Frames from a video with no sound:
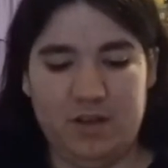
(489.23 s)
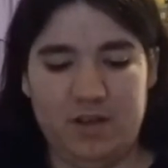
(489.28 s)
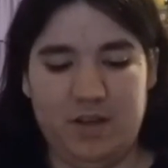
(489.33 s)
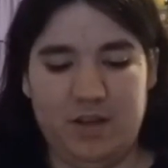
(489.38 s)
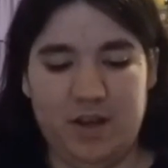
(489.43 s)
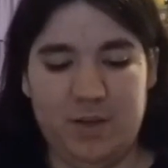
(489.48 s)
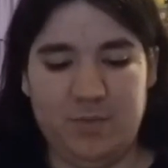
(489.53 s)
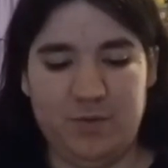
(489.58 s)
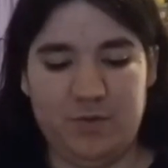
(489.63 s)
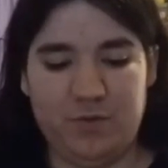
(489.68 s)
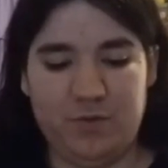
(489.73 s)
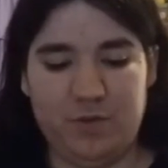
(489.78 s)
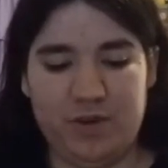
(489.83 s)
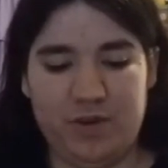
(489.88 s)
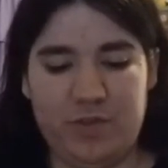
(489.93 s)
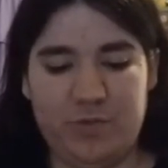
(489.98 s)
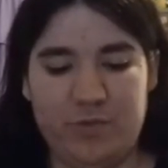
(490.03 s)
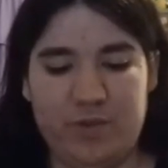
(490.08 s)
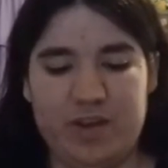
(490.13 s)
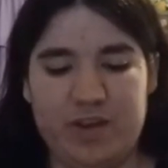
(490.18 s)
Number
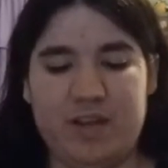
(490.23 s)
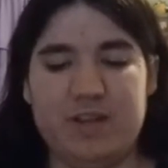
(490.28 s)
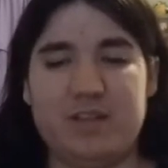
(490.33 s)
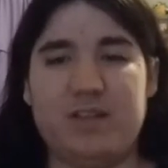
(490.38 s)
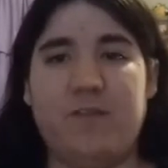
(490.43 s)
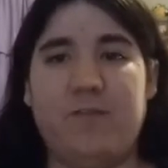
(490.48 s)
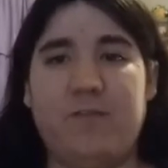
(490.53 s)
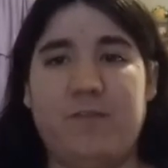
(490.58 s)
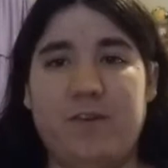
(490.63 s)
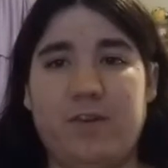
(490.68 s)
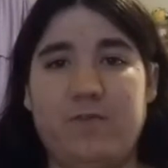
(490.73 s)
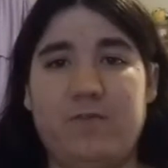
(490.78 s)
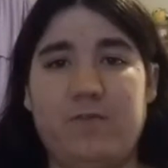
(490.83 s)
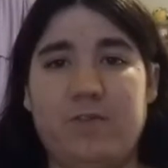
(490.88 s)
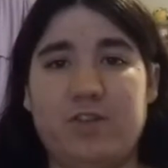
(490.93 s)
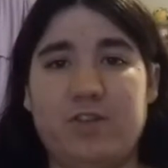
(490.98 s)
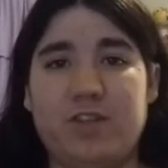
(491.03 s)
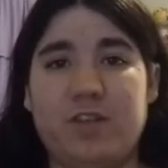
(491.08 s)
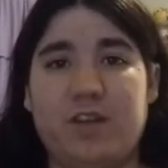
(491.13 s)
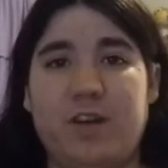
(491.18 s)
43 is the film
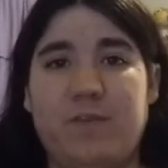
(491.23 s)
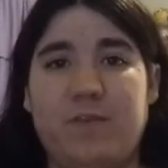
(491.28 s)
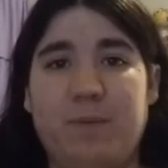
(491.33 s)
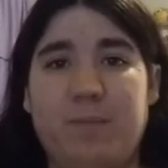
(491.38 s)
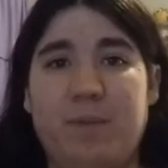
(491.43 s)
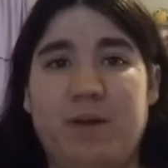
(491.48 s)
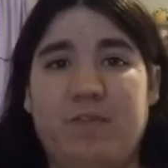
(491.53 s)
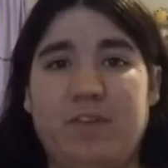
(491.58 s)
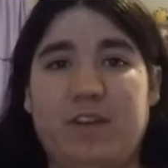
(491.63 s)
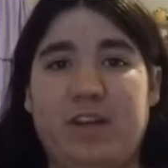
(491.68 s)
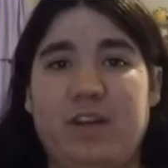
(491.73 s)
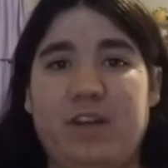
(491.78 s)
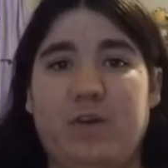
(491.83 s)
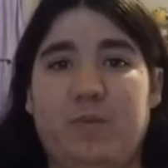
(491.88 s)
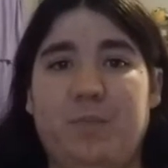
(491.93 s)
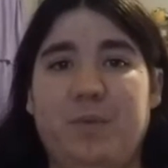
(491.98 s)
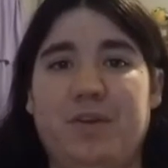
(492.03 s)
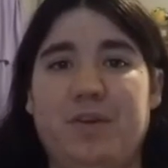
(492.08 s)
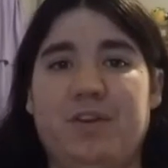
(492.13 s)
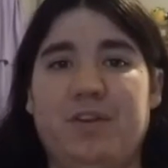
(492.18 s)
version of The Beverly
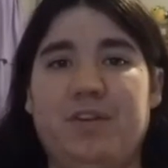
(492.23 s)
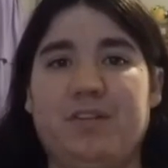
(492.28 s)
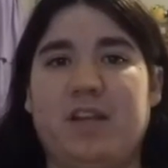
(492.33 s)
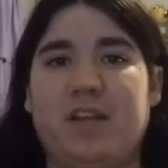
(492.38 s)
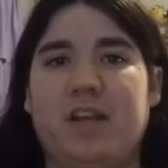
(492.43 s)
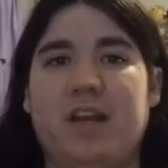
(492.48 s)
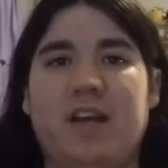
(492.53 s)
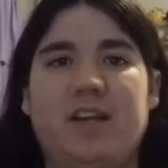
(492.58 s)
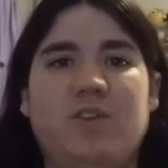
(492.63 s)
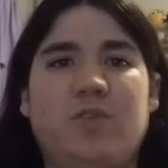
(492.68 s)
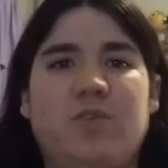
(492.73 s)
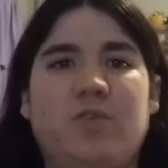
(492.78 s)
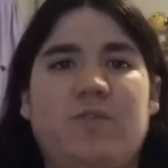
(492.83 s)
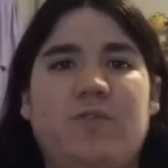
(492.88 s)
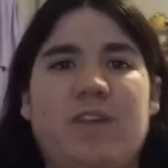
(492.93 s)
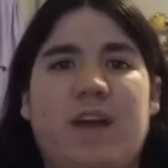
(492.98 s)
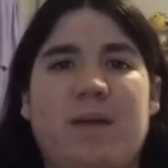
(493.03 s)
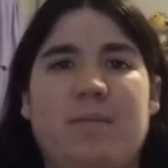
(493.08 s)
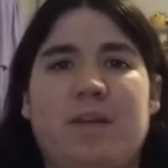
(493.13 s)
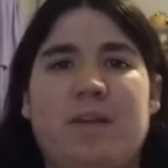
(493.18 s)
Hillbillies. And I don't know
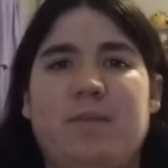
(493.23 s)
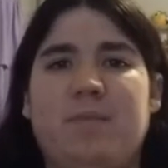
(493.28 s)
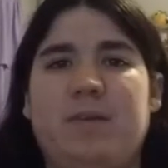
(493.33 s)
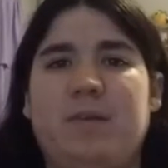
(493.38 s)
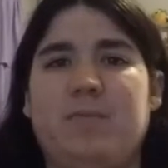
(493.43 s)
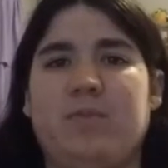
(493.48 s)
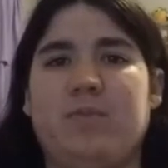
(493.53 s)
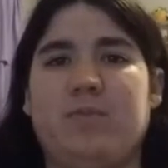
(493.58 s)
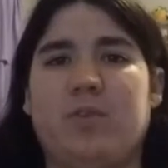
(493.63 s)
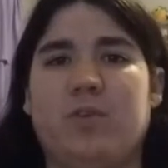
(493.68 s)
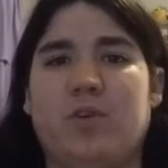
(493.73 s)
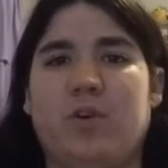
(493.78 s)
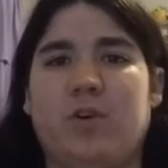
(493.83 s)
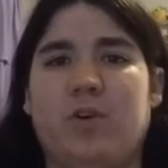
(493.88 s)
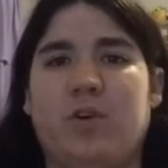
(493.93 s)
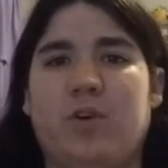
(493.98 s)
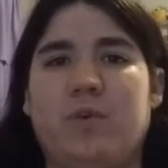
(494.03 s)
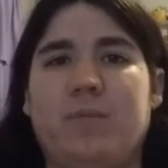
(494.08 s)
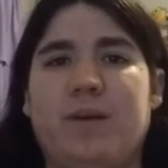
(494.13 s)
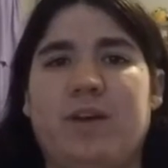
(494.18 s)
if that many people
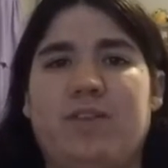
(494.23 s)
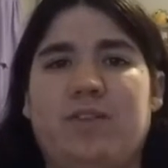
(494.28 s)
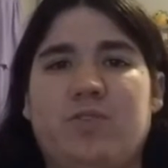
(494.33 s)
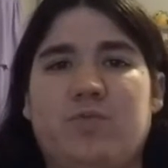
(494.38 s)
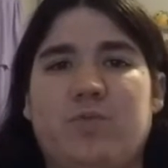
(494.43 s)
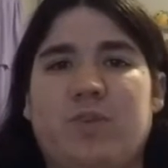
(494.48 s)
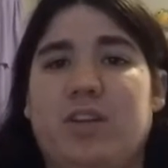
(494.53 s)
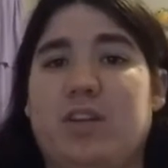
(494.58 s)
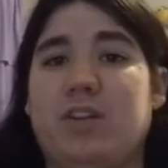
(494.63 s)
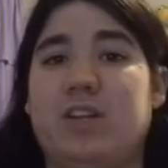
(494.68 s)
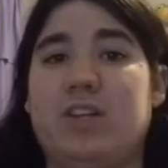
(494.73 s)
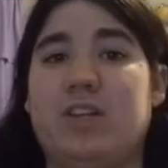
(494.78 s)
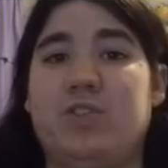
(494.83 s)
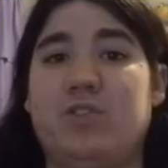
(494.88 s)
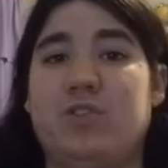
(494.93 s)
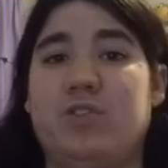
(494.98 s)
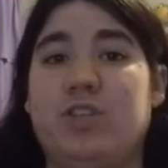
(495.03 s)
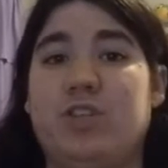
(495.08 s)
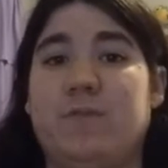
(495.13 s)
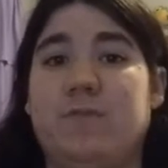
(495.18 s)
heard about this one unless
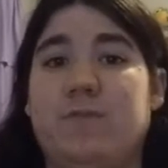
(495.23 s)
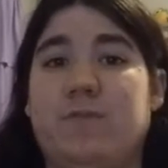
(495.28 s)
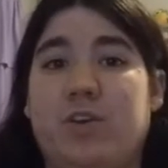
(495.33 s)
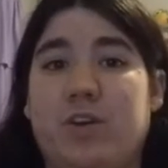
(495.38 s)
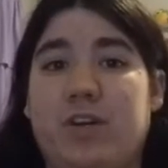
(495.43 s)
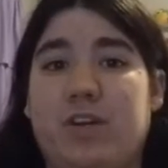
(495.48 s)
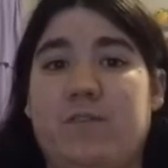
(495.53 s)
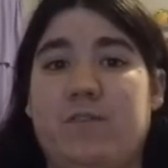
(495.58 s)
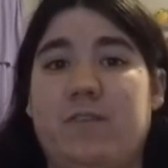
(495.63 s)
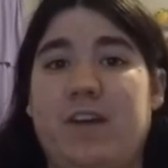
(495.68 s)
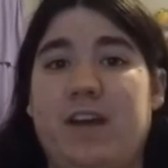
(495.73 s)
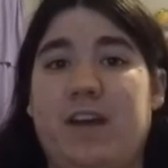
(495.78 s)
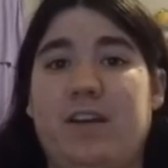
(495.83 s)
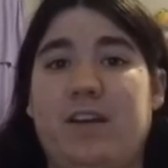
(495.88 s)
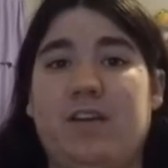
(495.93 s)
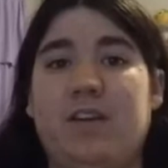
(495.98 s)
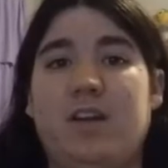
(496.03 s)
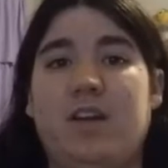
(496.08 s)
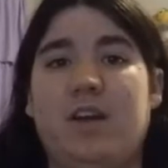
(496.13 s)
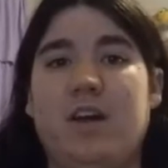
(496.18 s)
you're a Jim Varney
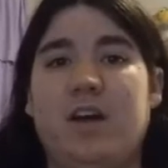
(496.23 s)
fan.